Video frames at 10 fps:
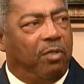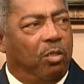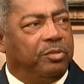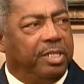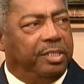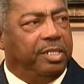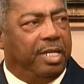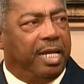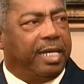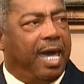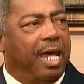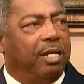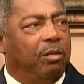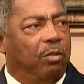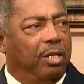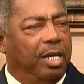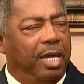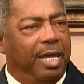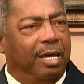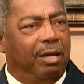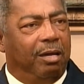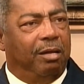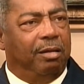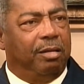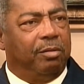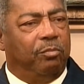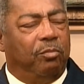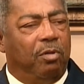falls into that category mm-hmm.